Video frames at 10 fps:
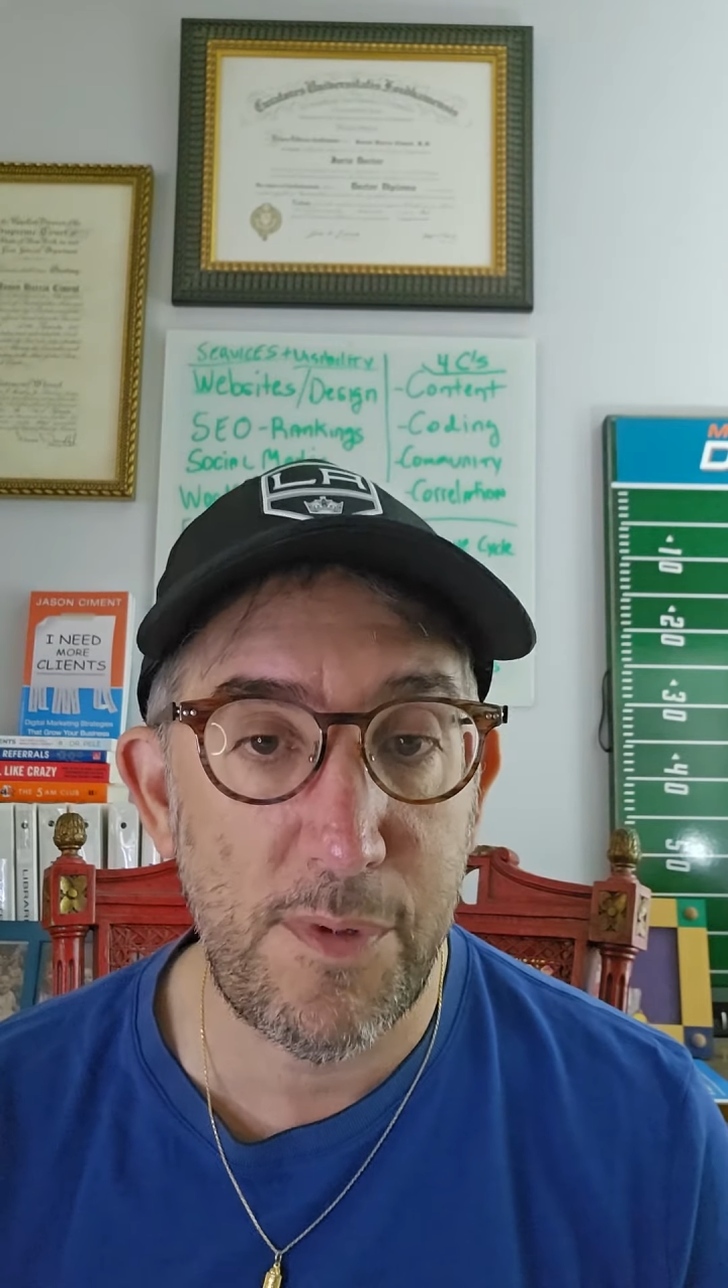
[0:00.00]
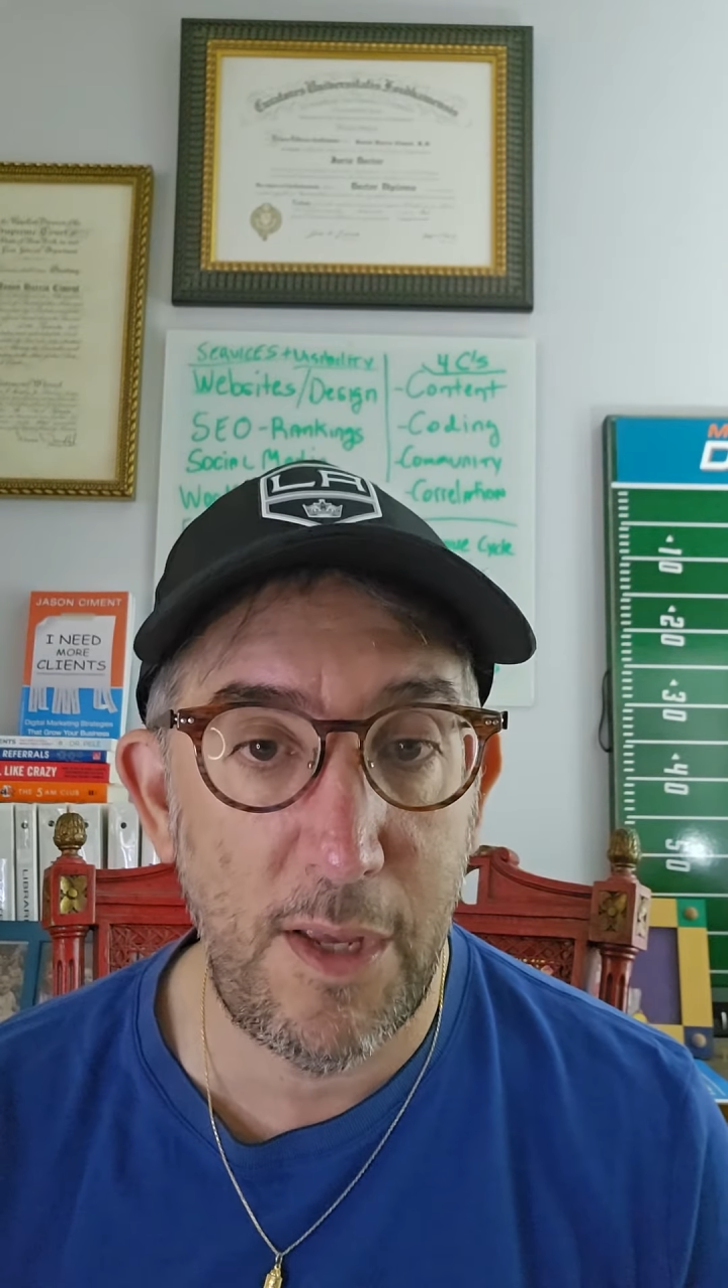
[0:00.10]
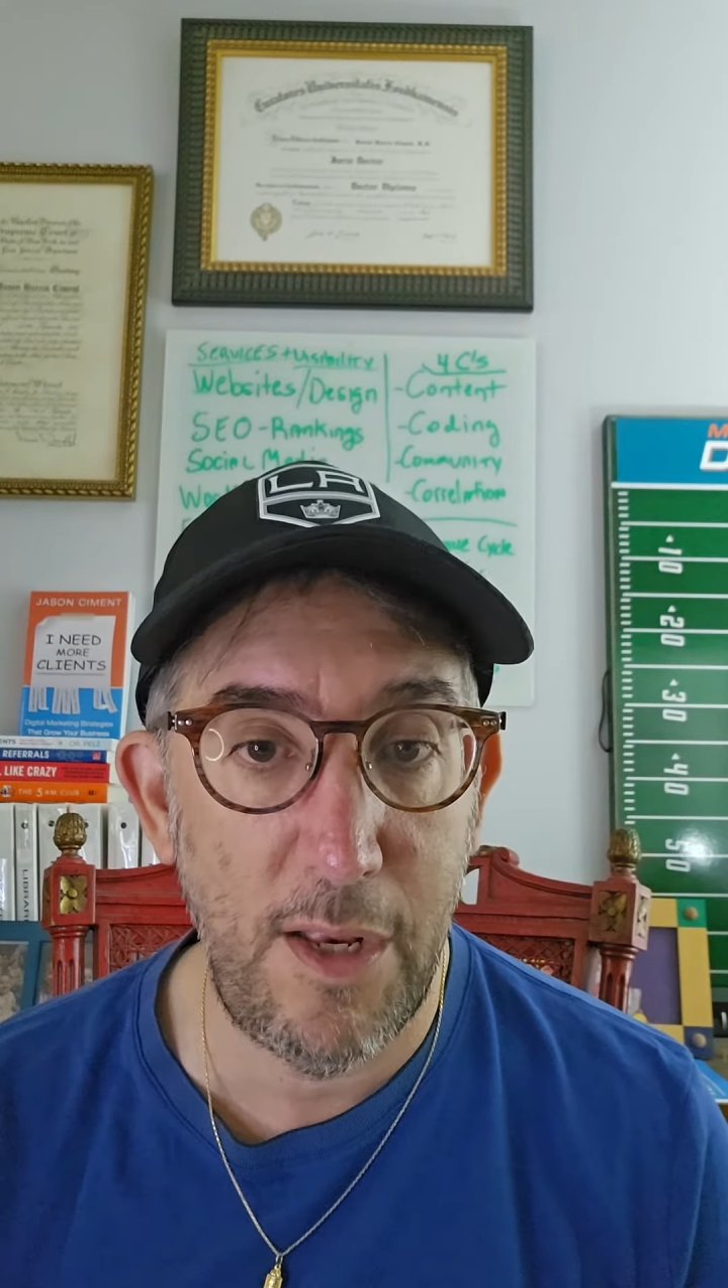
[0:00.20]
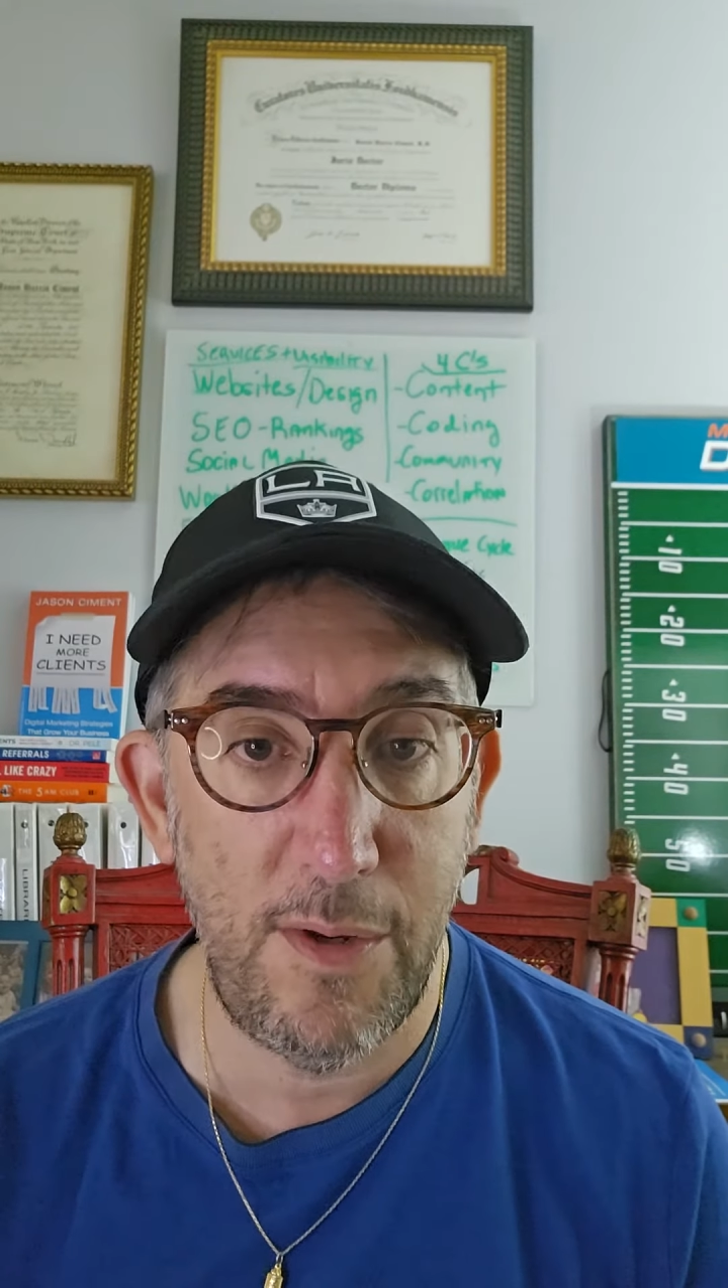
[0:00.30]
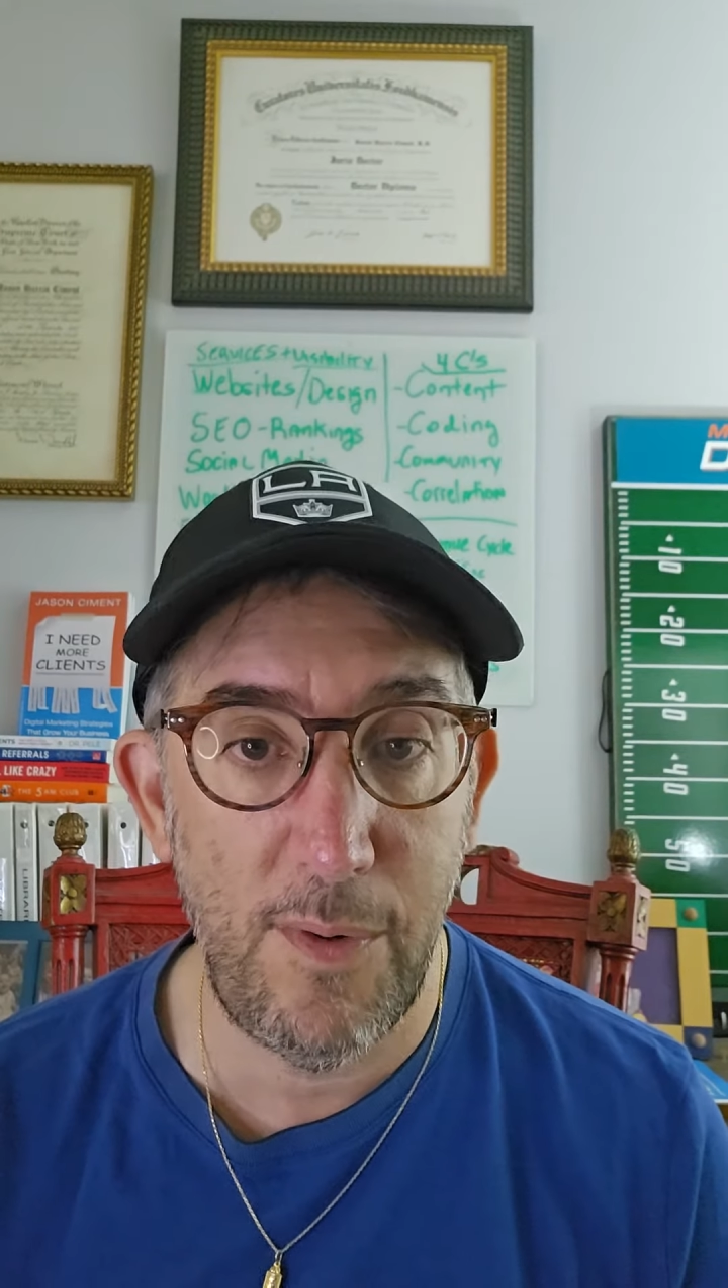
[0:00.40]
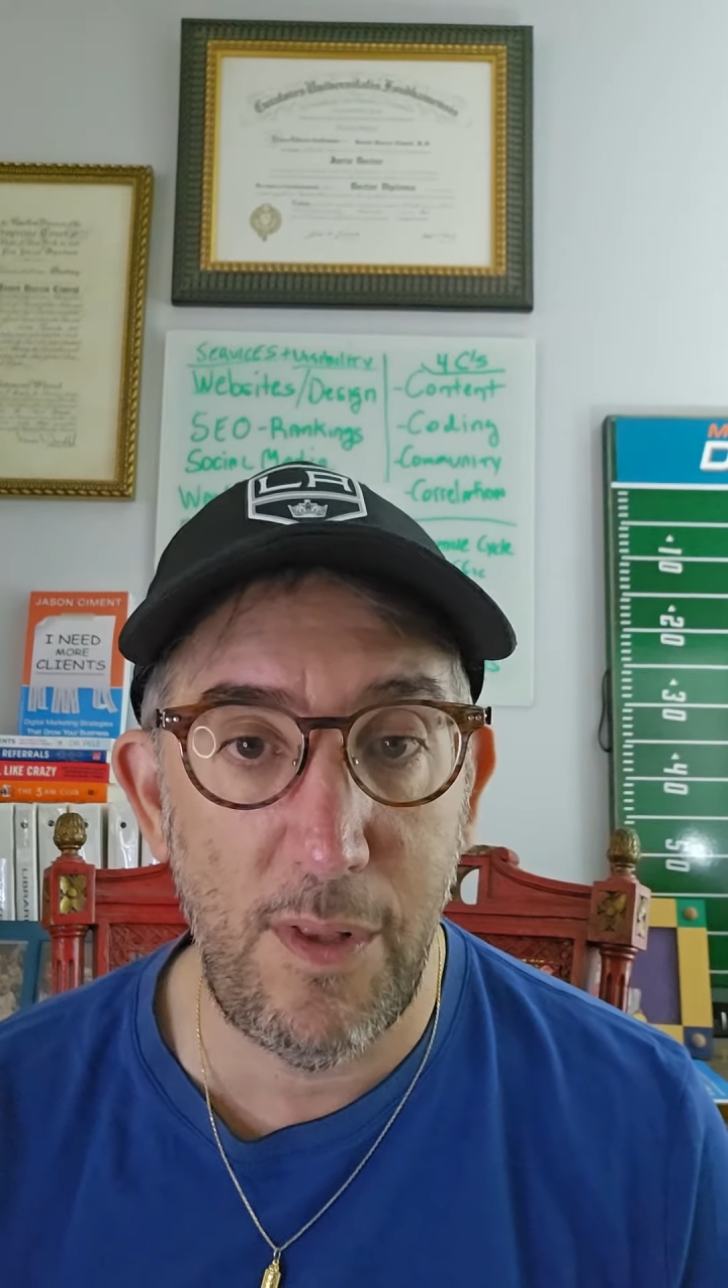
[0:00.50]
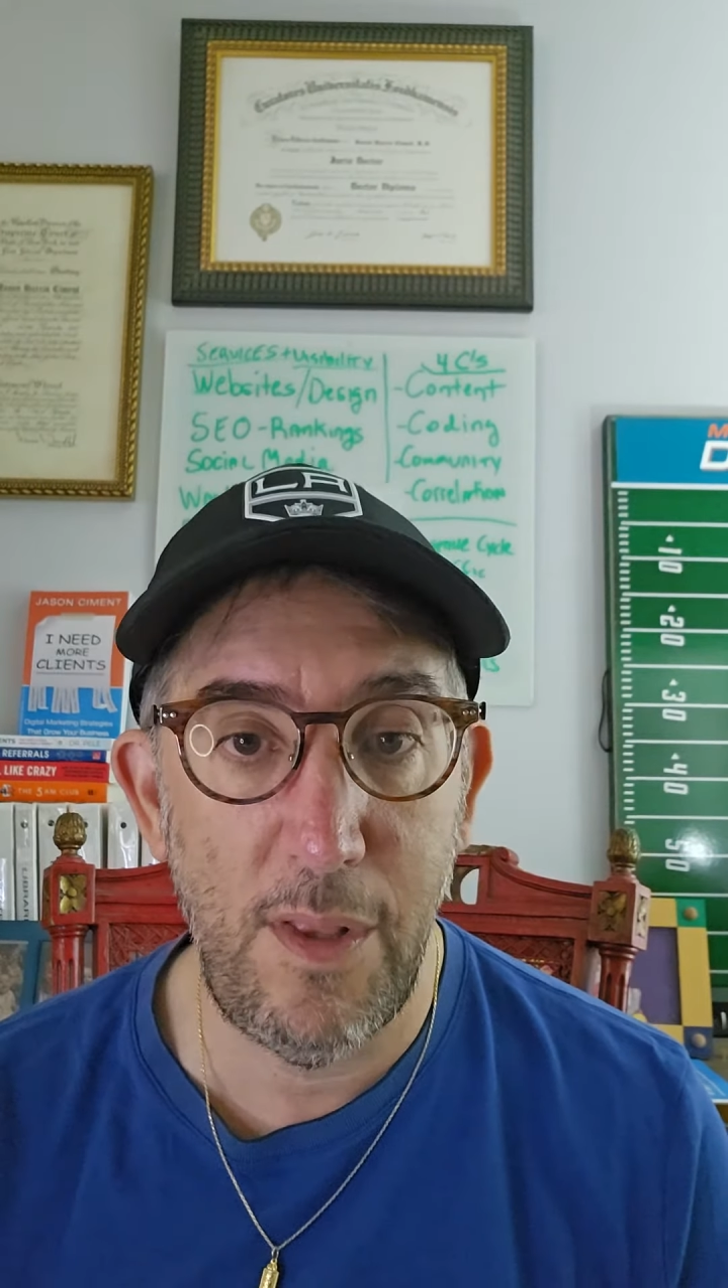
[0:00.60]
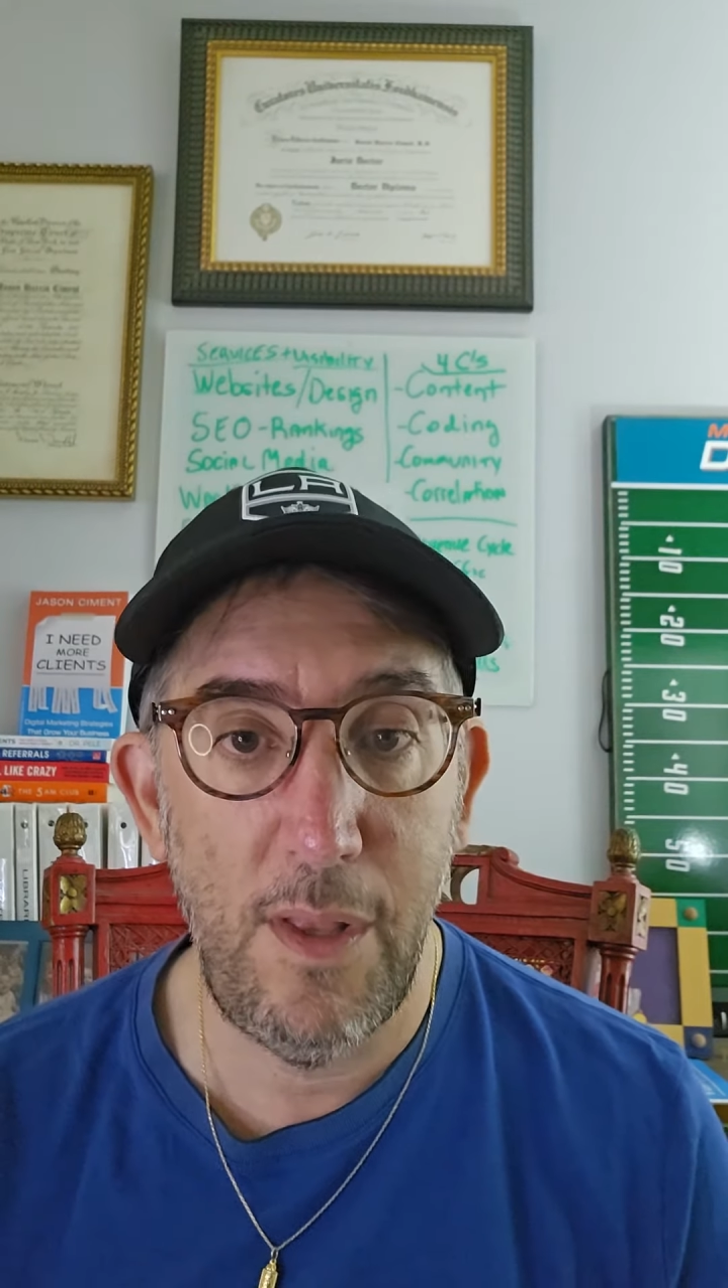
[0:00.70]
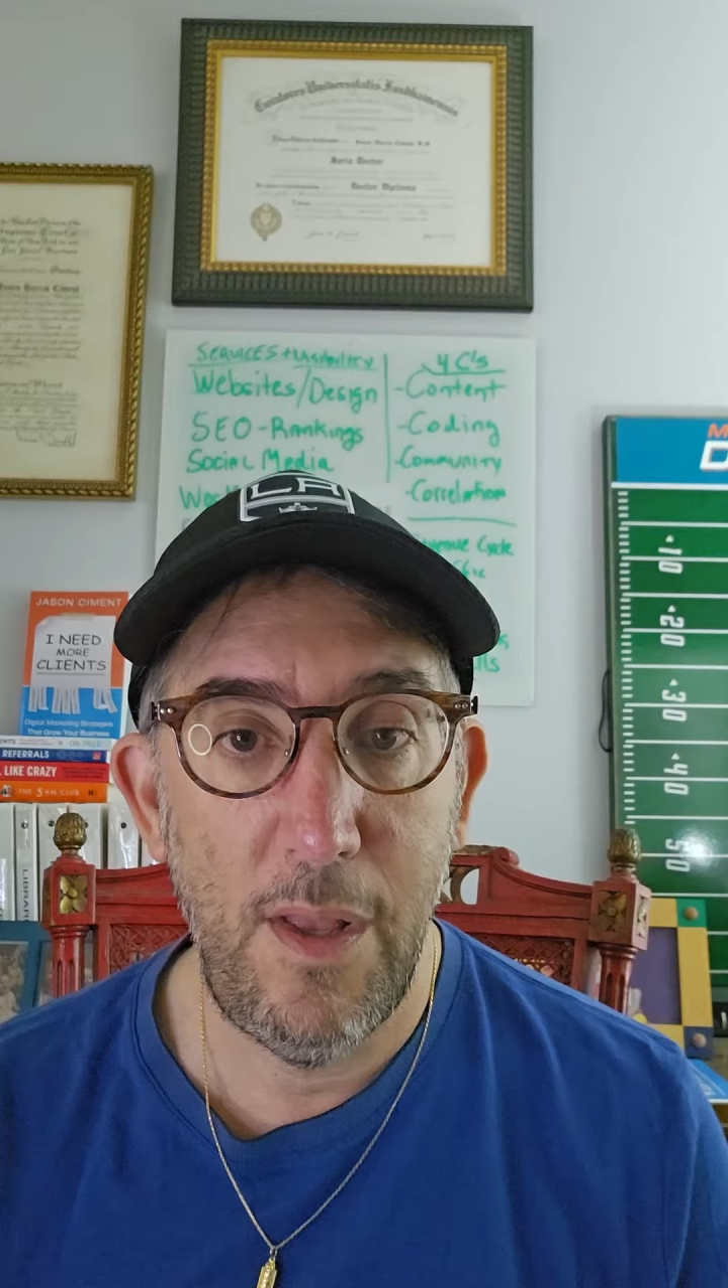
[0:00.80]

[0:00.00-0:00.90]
annual.